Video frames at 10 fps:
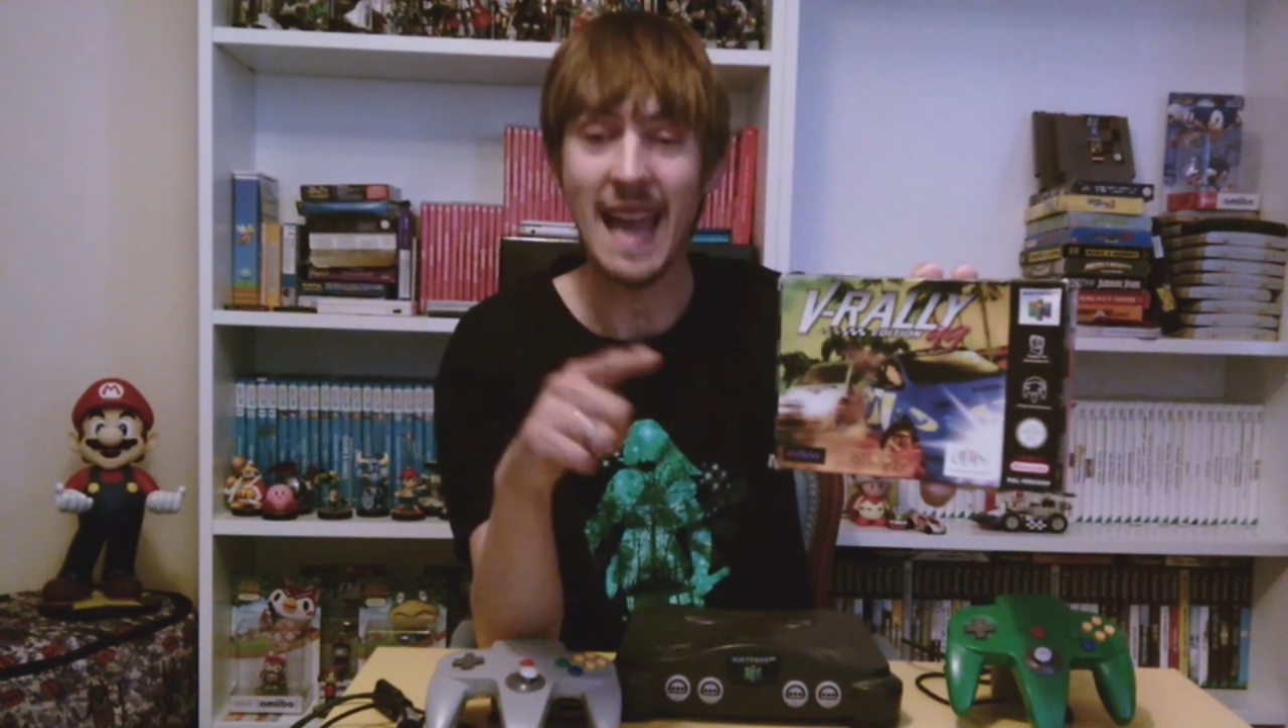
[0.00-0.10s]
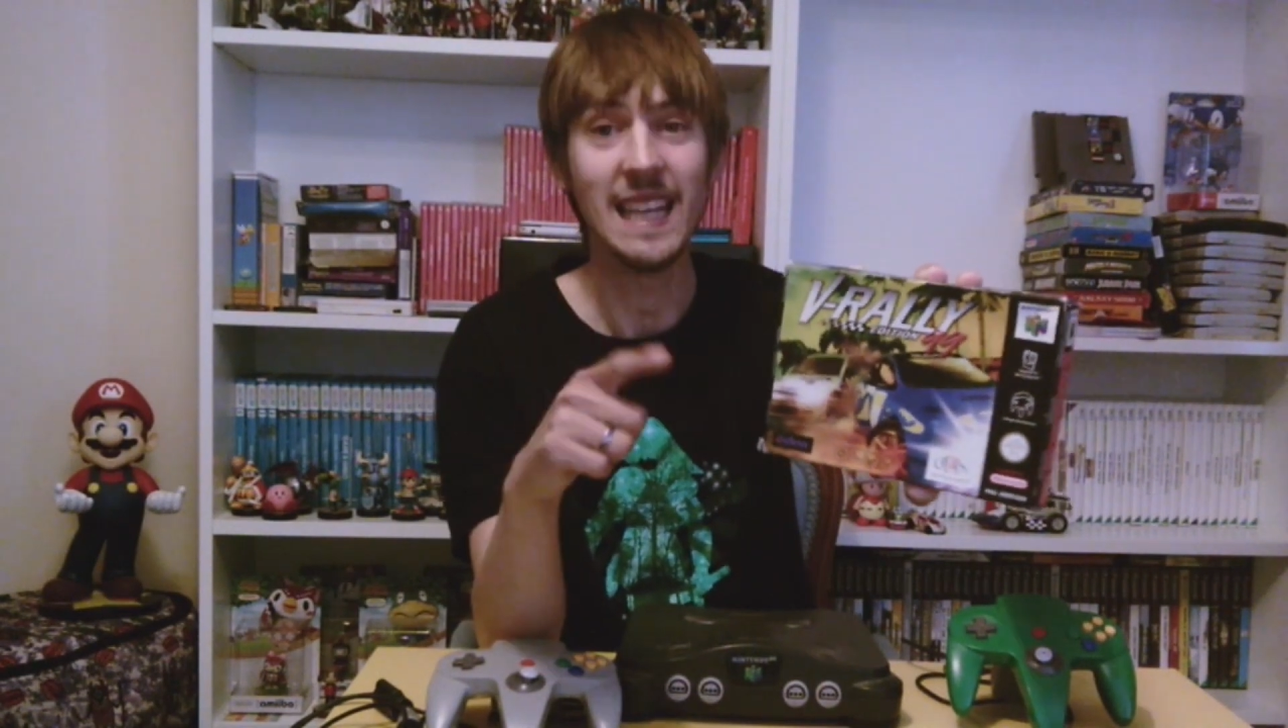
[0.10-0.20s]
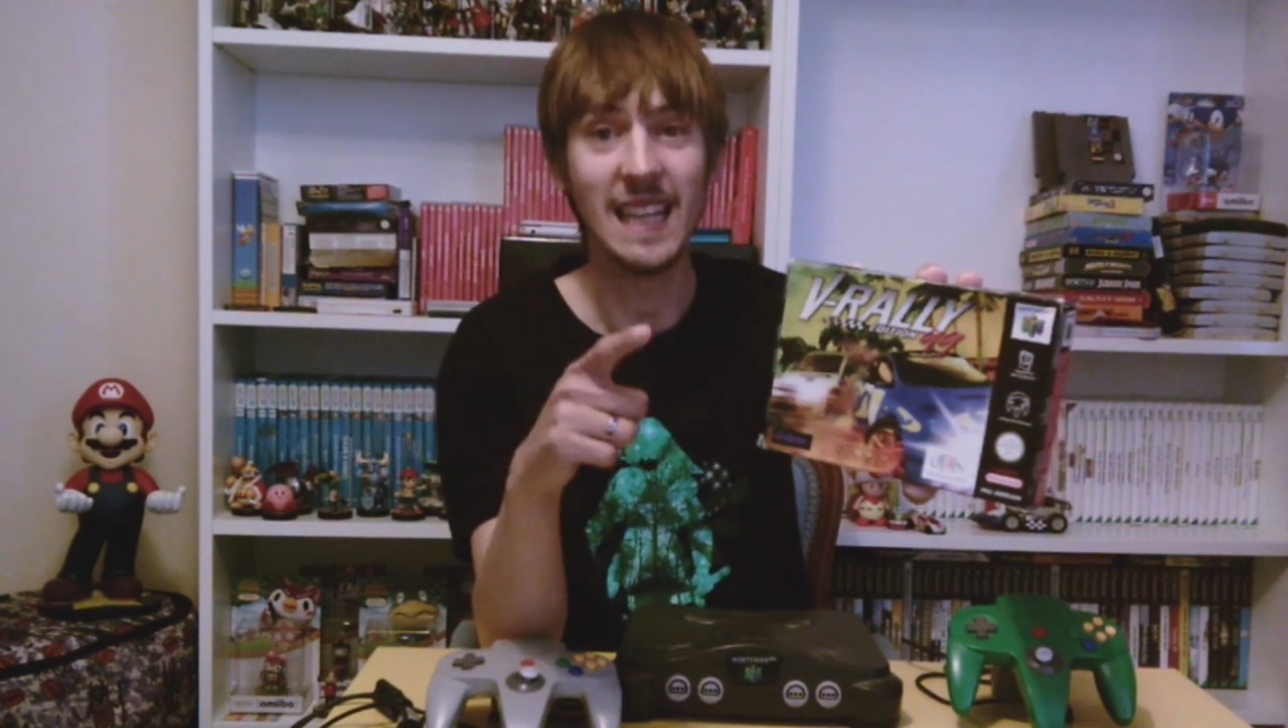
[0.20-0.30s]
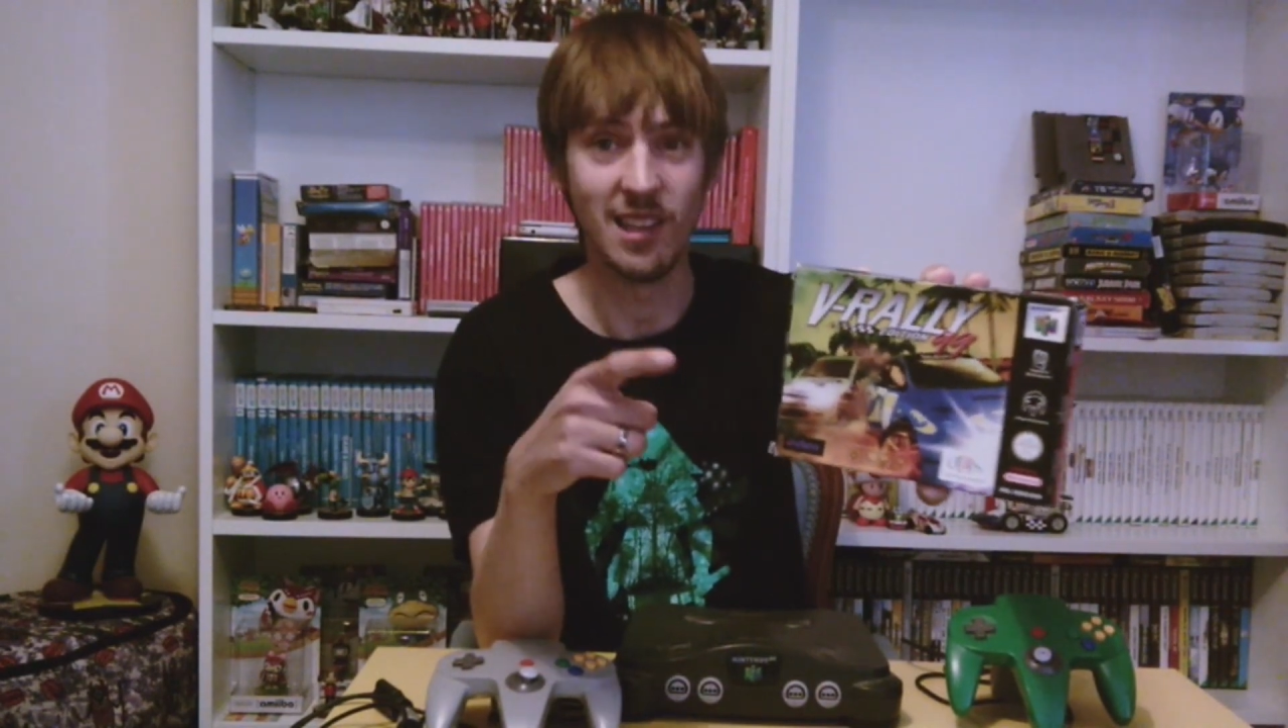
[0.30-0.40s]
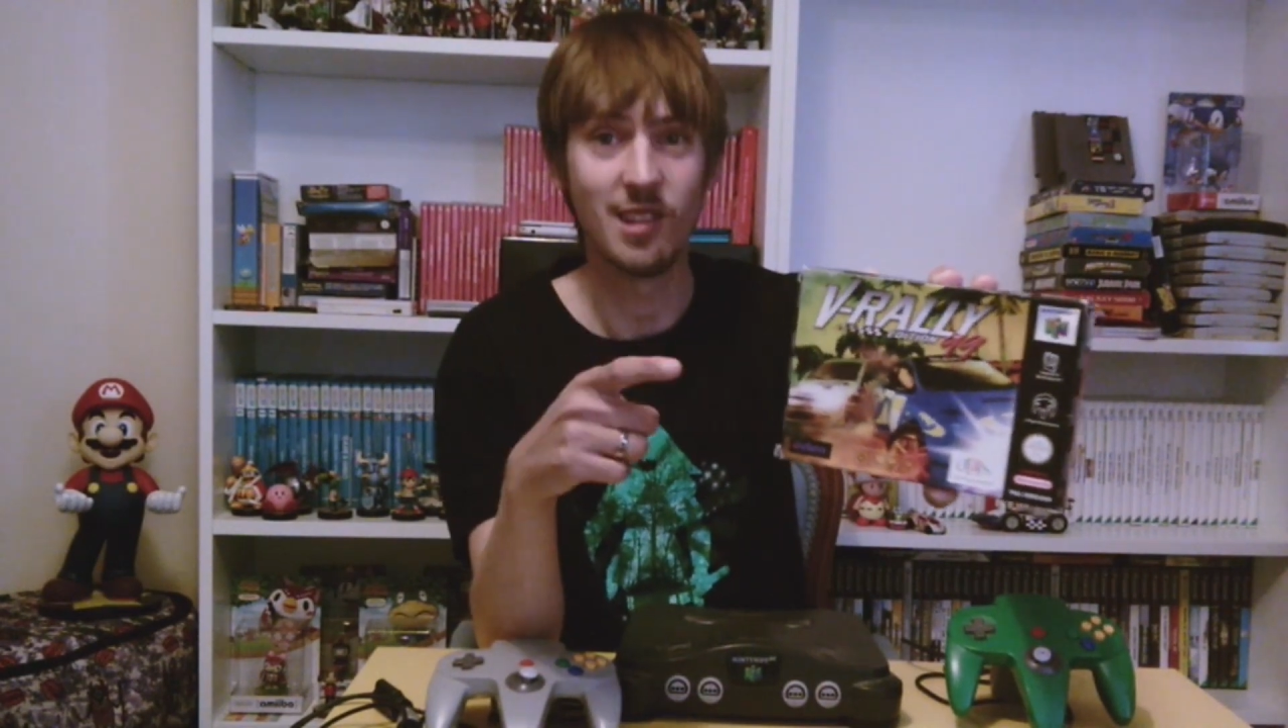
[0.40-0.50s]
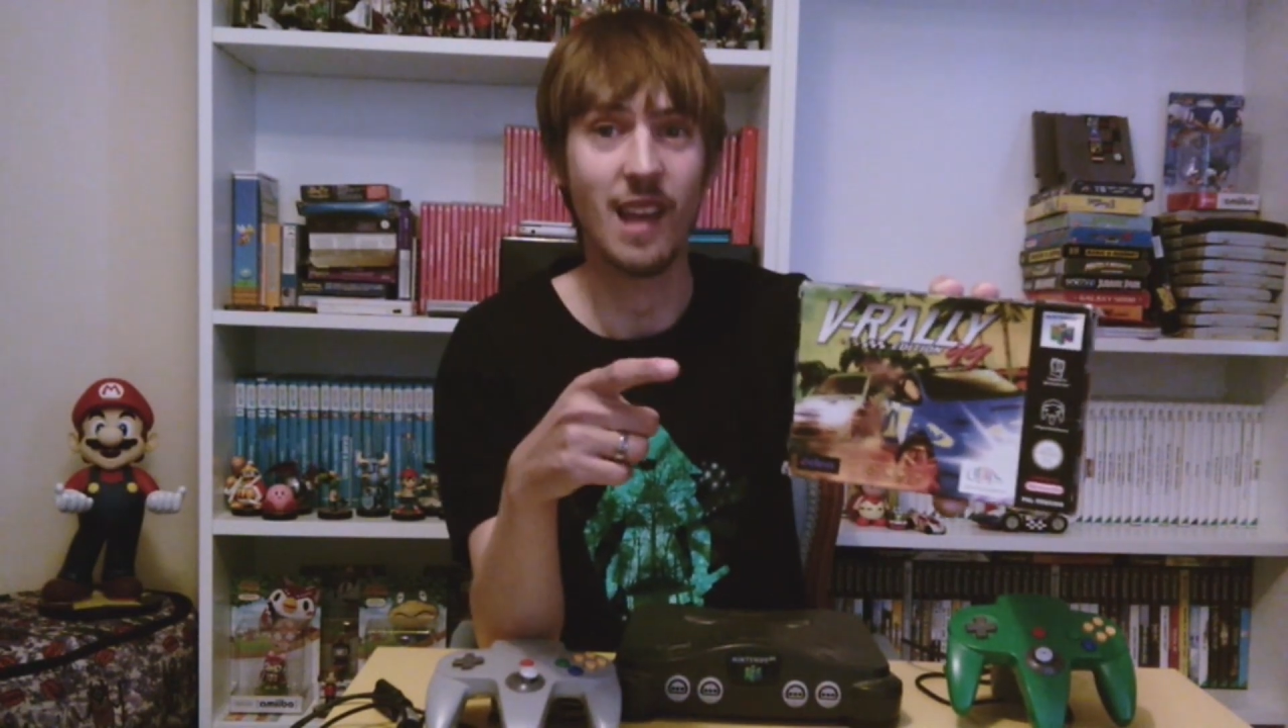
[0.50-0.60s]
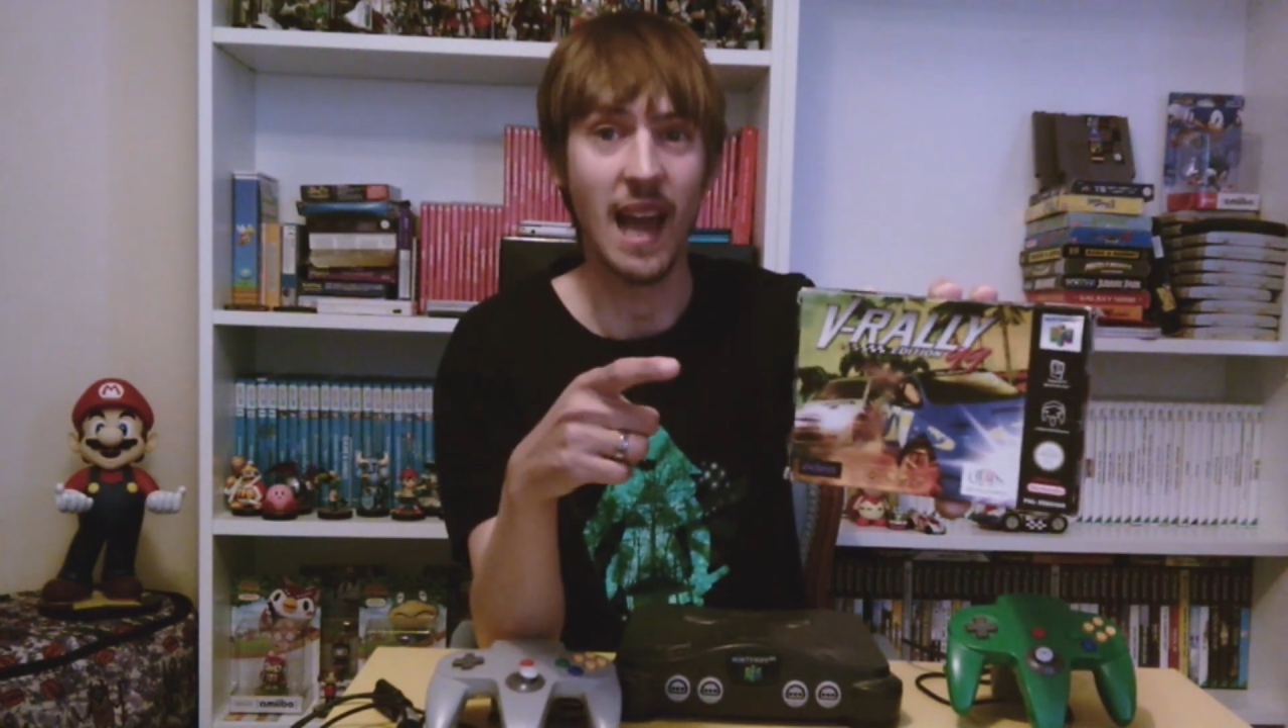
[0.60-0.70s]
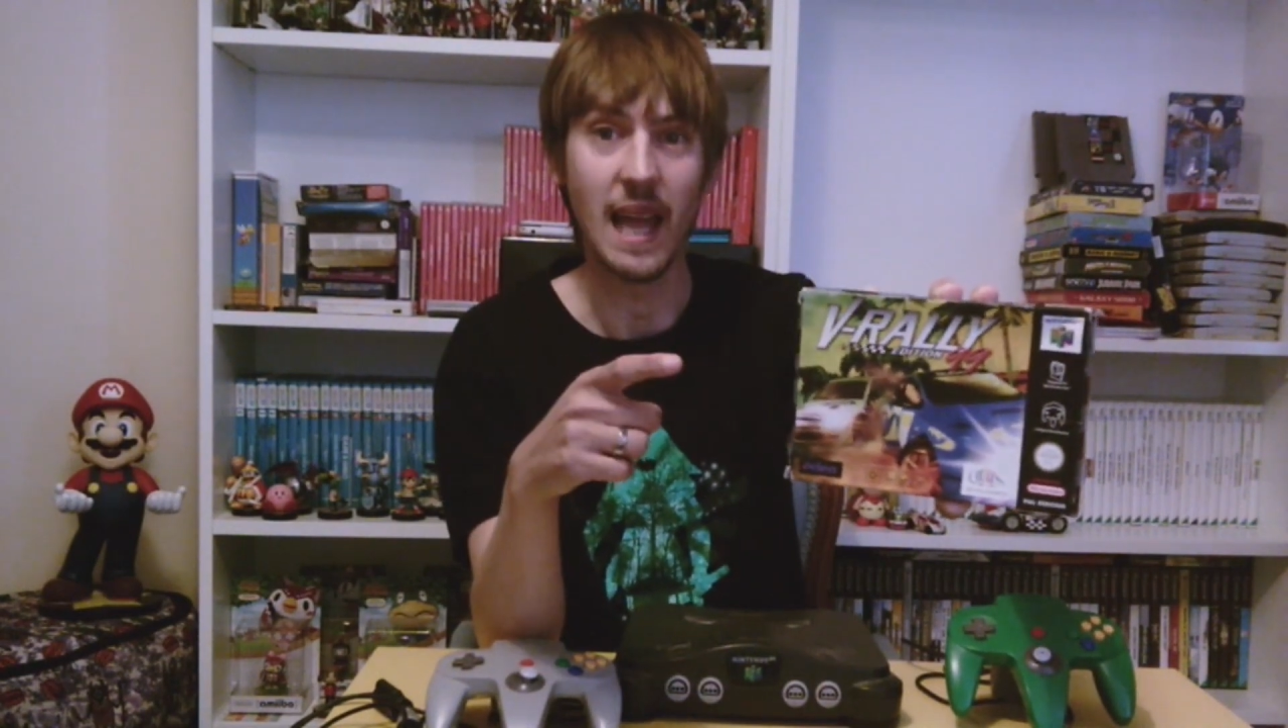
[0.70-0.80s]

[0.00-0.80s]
getting this